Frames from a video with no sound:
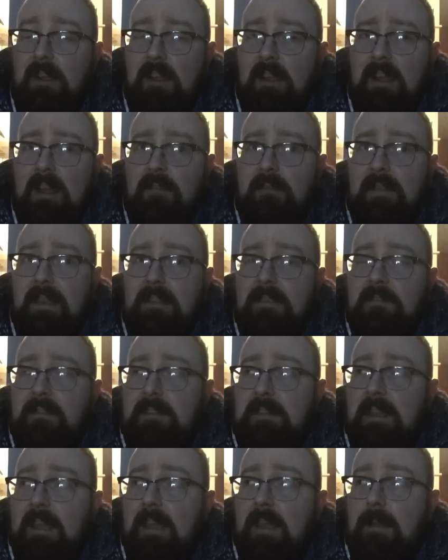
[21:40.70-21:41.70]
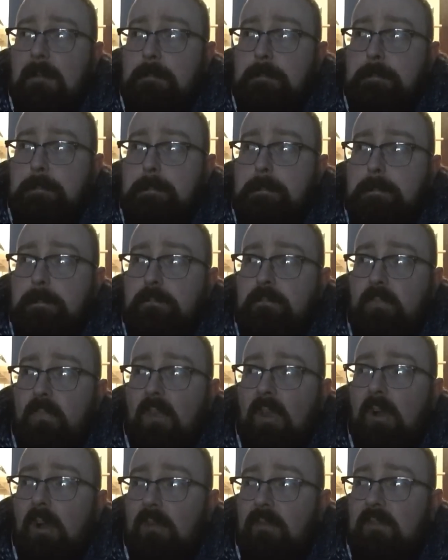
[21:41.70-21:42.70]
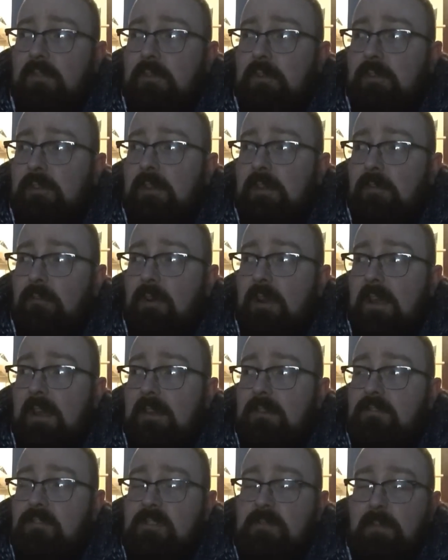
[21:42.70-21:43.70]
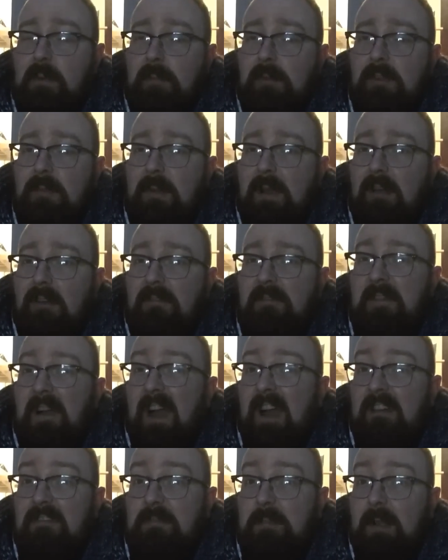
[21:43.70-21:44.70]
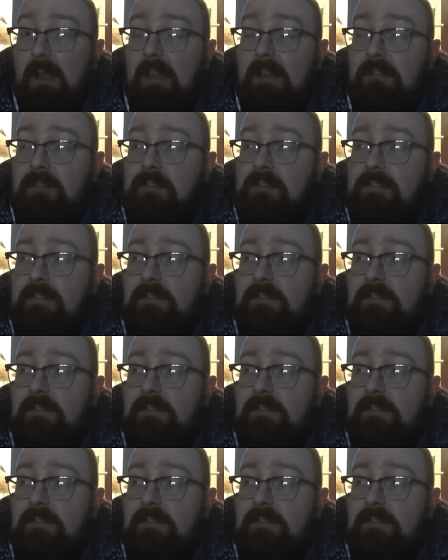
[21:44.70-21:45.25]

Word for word: At the end of the day, of the Dunhill range, there's probably about five blends